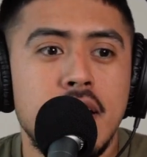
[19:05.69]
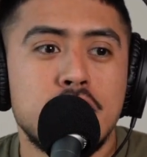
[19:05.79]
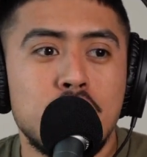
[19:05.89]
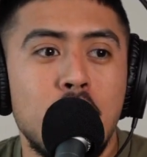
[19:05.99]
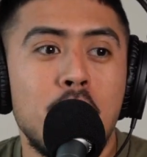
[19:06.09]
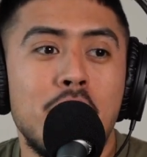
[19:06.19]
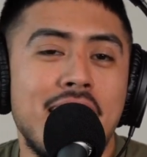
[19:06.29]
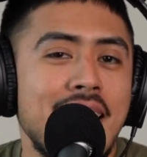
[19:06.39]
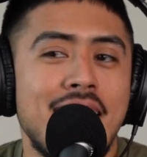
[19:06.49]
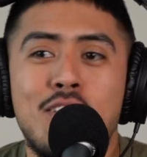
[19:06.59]
So
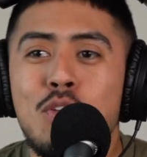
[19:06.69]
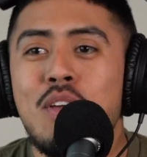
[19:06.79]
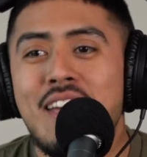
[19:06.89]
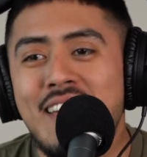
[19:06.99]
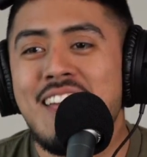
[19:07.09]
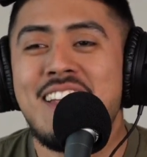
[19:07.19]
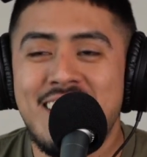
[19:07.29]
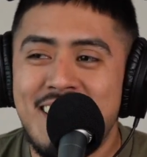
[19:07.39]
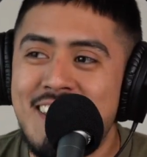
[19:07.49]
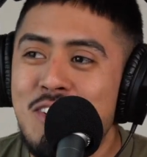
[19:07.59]
again, like
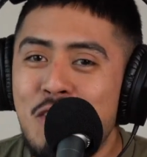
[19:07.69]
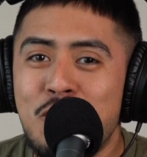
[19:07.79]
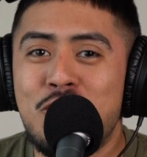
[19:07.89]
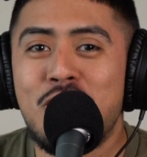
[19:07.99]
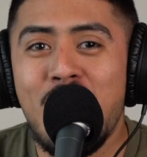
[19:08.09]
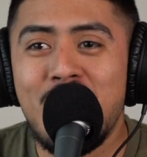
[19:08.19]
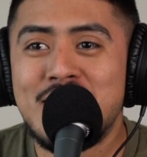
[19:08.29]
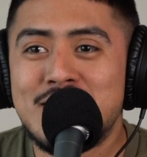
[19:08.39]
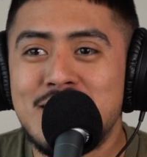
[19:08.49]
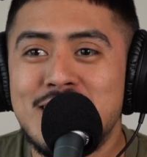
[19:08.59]
you'll fall
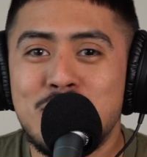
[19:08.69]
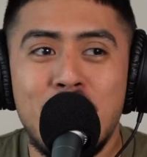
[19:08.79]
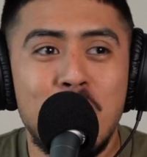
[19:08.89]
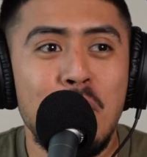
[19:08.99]
into these like